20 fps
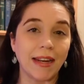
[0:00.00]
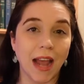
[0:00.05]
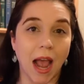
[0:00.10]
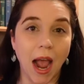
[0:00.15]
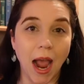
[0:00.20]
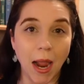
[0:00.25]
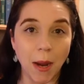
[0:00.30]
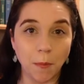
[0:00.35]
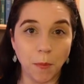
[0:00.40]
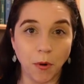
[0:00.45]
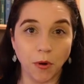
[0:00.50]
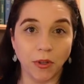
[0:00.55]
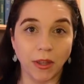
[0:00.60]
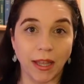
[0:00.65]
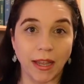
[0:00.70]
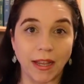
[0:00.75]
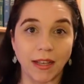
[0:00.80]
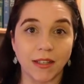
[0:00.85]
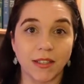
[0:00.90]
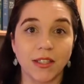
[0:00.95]

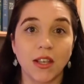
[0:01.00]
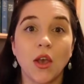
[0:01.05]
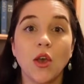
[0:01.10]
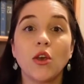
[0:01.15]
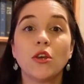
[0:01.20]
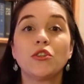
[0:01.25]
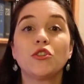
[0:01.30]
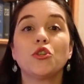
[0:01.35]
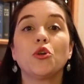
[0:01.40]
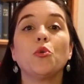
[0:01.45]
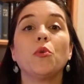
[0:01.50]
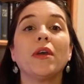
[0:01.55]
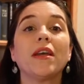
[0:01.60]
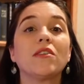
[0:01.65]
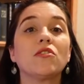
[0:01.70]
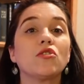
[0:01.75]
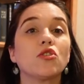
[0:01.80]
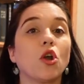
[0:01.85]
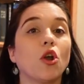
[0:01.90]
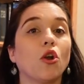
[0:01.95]
hyperlinks to
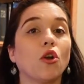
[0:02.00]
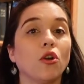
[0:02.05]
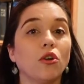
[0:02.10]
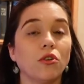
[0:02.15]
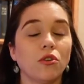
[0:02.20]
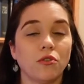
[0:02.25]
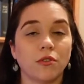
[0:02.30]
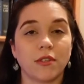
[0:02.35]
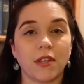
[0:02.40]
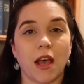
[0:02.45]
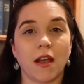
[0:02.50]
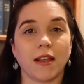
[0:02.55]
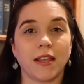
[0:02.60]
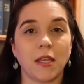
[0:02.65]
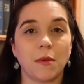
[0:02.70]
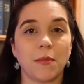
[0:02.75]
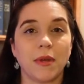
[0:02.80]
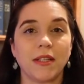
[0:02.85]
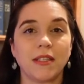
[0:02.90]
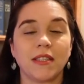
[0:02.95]
internal
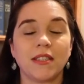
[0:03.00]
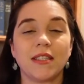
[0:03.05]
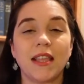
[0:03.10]
documents